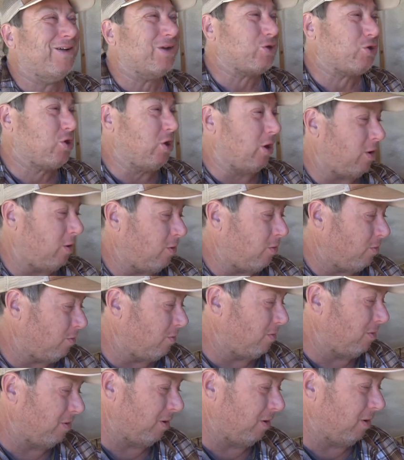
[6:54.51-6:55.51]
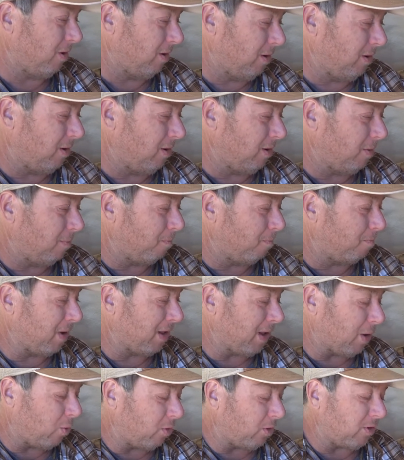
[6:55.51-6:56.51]
So,
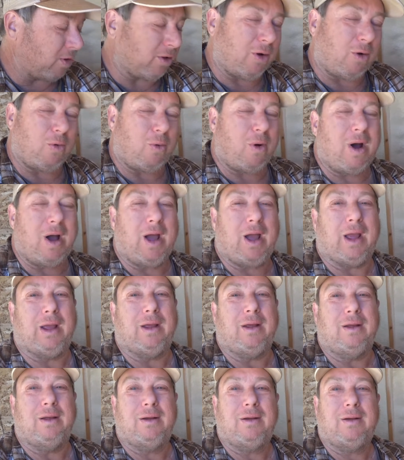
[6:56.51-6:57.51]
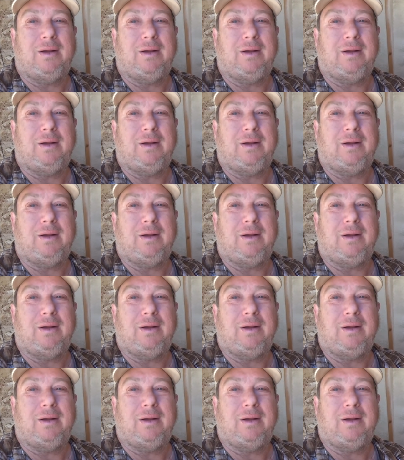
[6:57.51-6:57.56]
but I want to know why.